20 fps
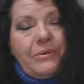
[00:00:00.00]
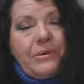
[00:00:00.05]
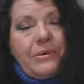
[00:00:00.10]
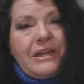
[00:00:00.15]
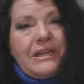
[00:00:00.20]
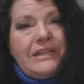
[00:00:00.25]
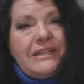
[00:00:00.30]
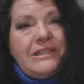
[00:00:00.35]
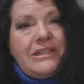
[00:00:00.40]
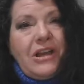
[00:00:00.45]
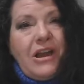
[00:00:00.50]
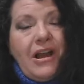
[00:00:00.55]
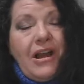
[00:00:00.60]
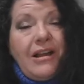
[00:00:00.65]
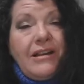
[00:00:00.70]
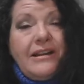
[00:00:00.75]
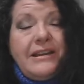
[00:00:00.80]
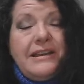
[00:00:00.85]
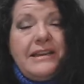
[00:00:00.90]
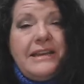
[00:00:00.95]
We're going to
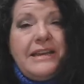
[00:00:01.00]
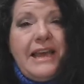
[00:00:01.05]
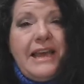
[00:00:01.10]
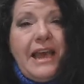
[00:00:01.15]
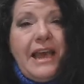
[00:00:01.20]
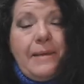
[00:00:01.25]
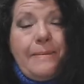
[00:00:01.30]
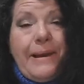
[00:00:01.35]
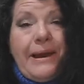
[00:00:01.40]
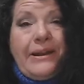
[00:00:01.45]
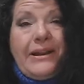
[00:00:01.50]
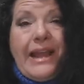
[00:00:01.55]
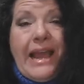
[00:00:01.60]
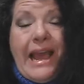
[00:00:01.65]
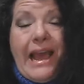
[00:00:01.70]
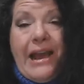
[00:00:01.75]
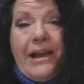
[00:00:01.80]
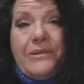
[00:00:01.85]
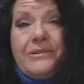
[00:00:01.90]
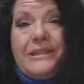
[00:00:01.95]
talk about
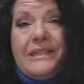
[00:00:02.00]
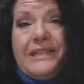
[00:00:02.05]
how